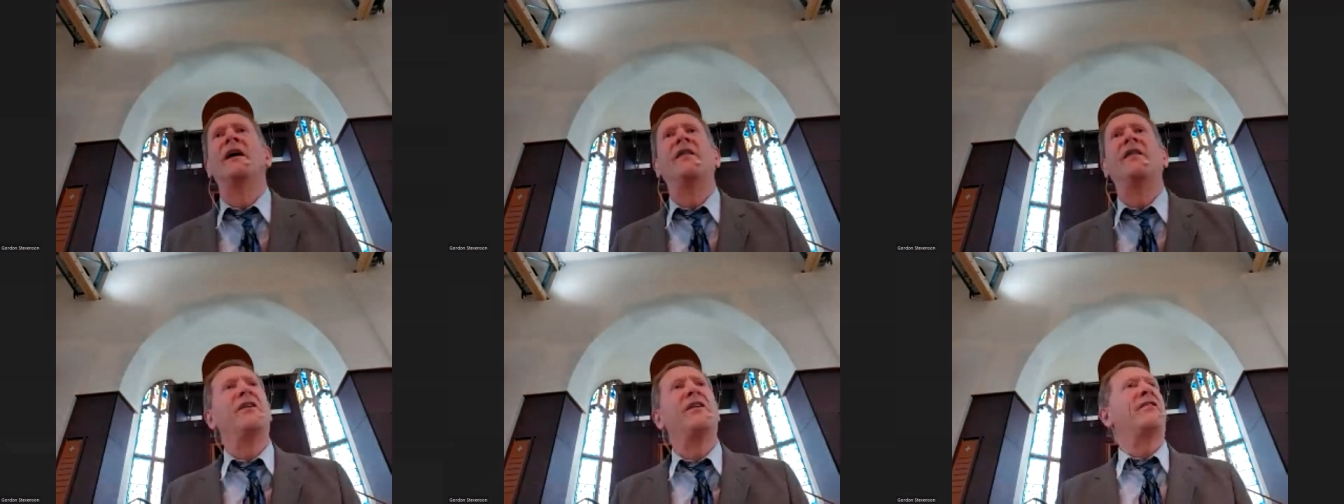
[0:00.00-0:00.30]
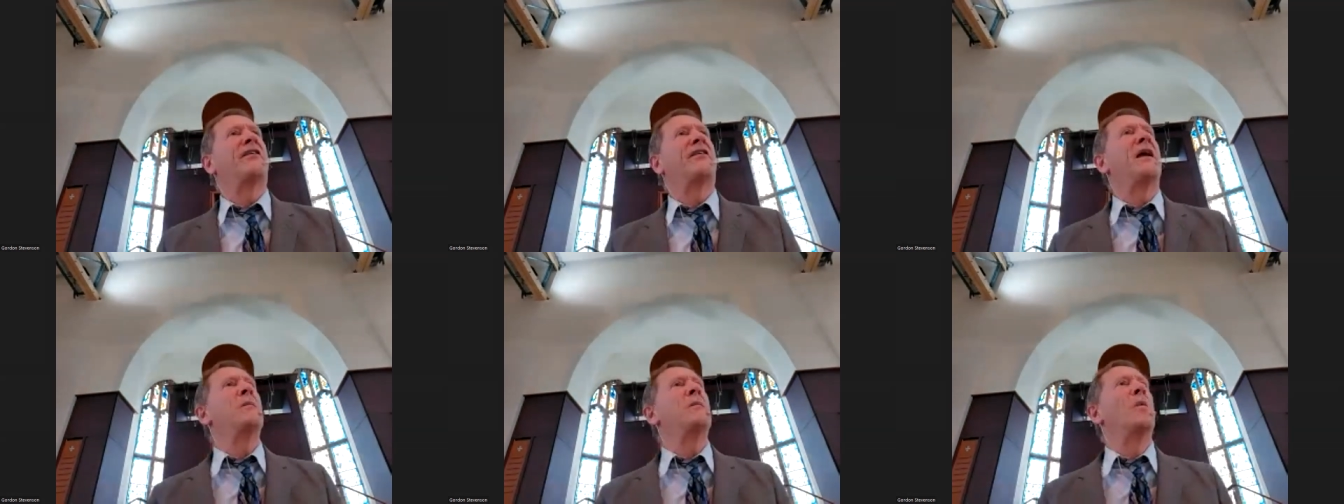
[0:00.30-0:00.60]
in the
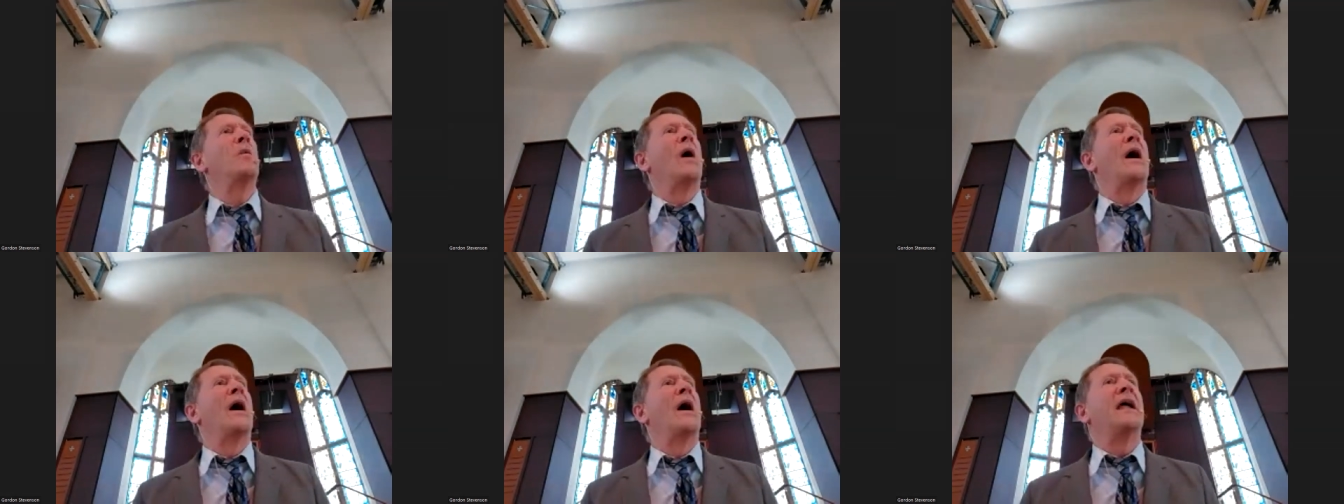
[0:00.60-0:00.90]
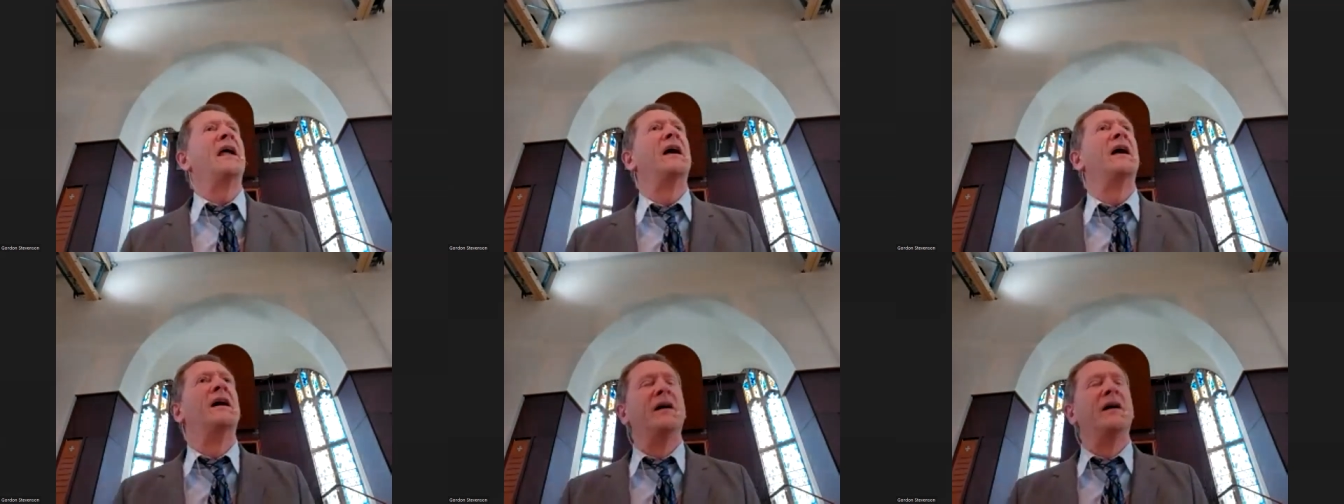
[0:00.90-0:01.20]
same
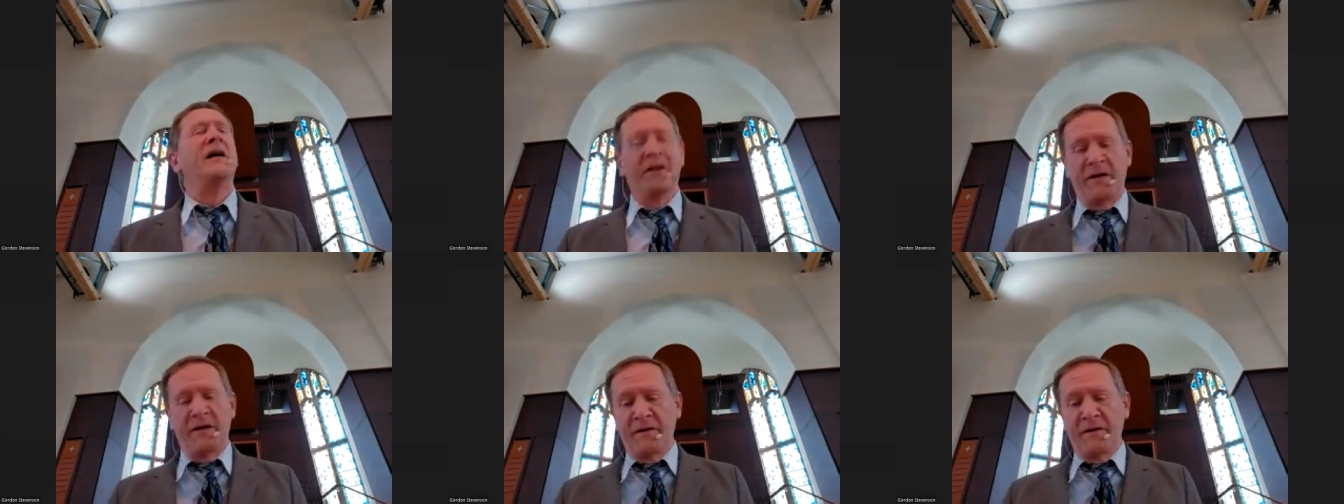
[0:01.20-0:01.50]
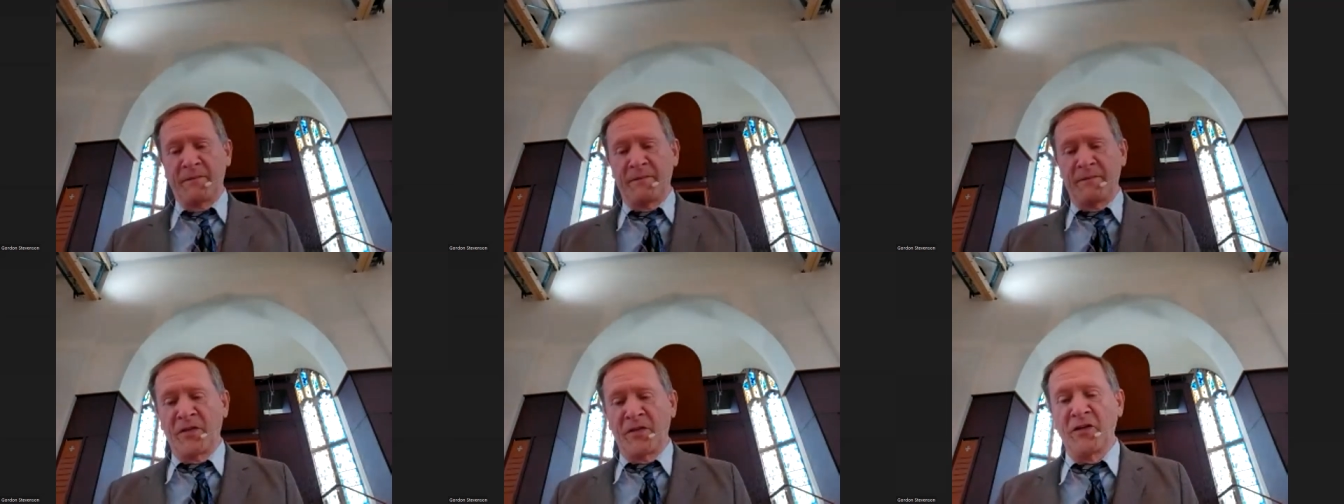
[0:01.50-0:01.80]
way
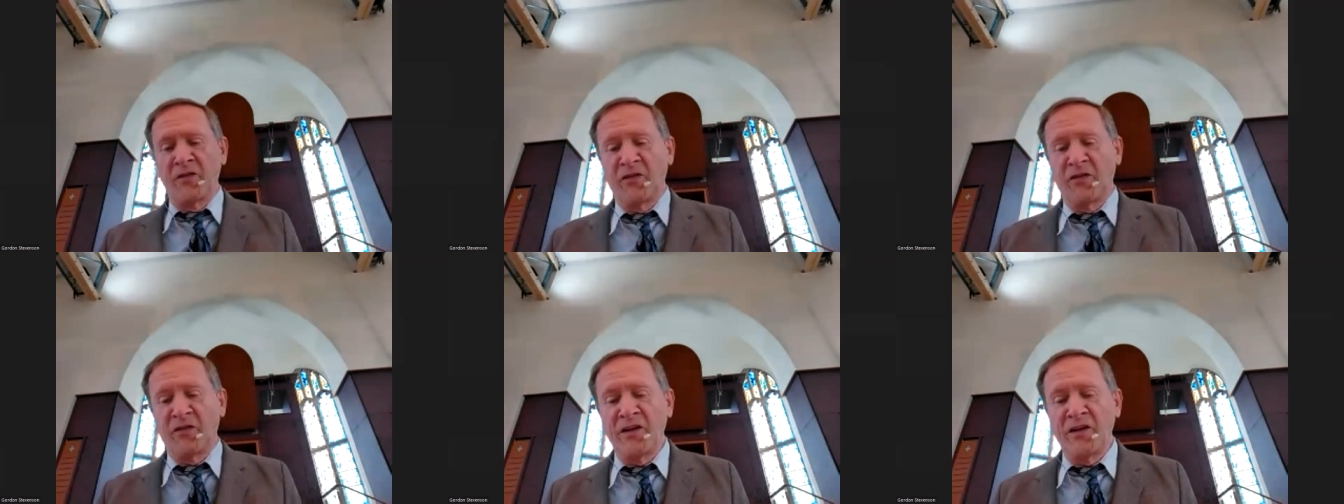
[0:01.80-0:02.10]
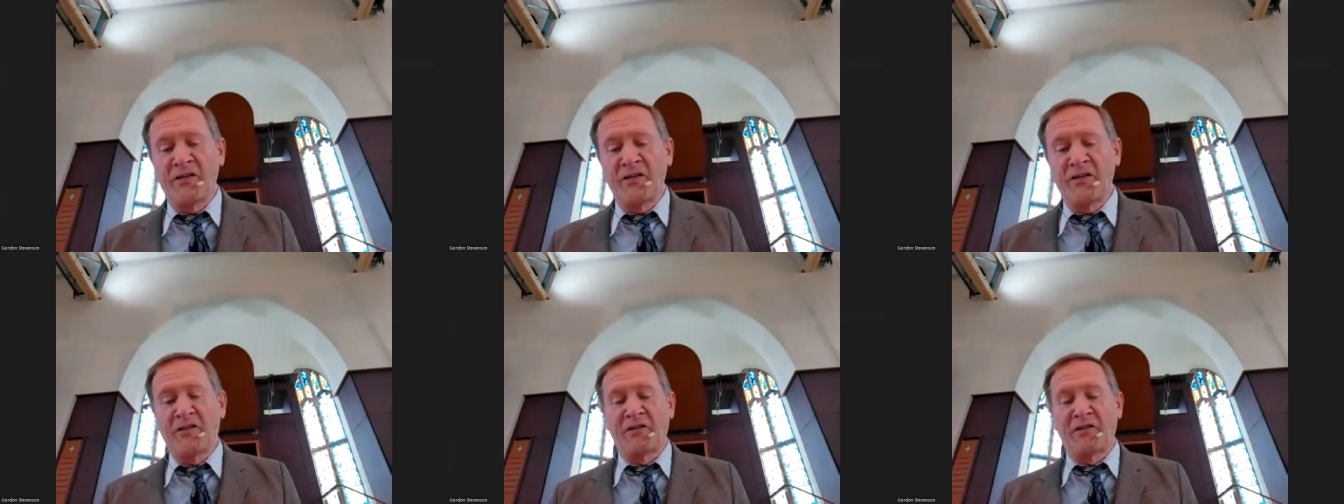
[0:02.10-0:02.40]
that
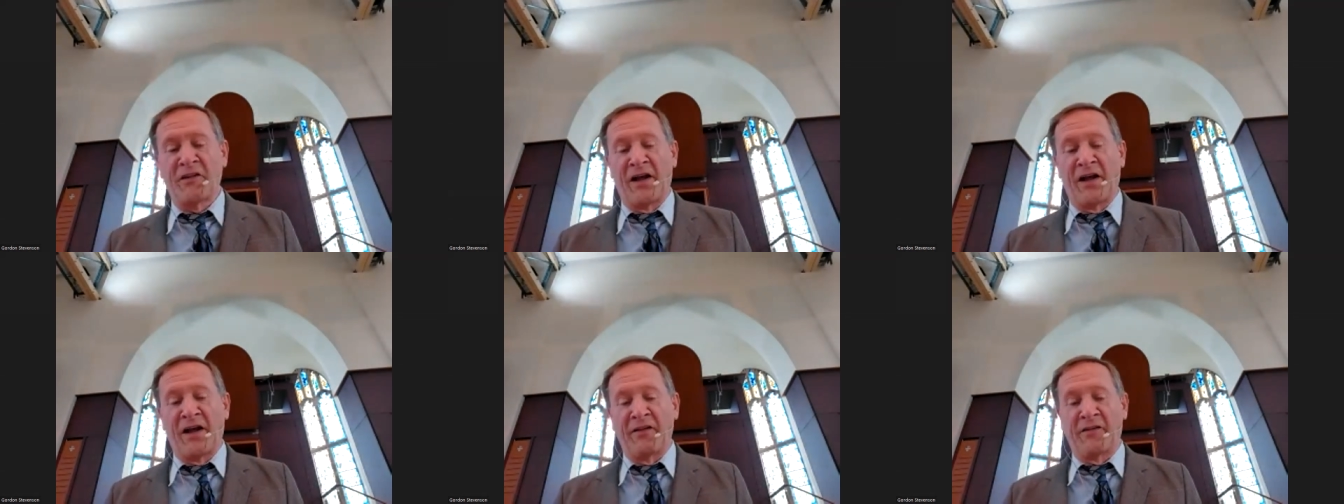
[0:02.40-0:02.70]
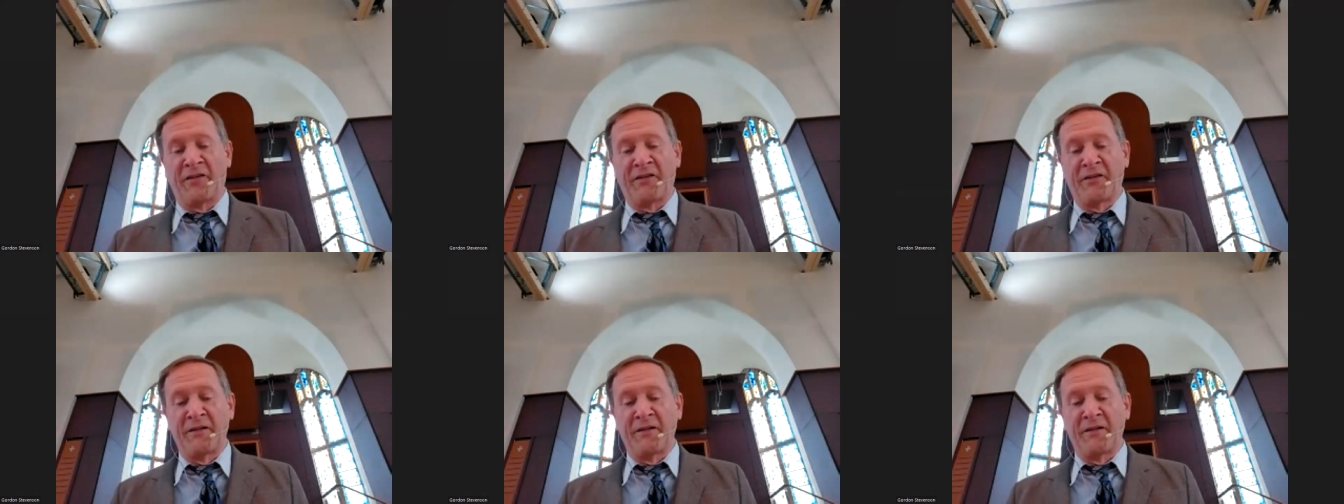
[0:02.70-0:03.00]
Jesus
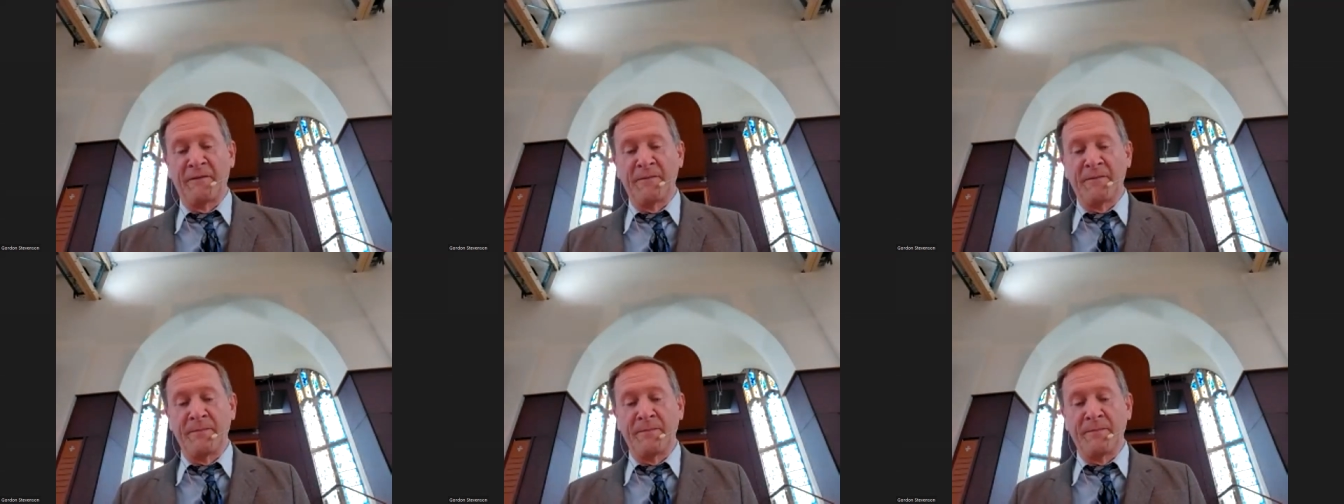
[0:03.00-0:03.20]
does.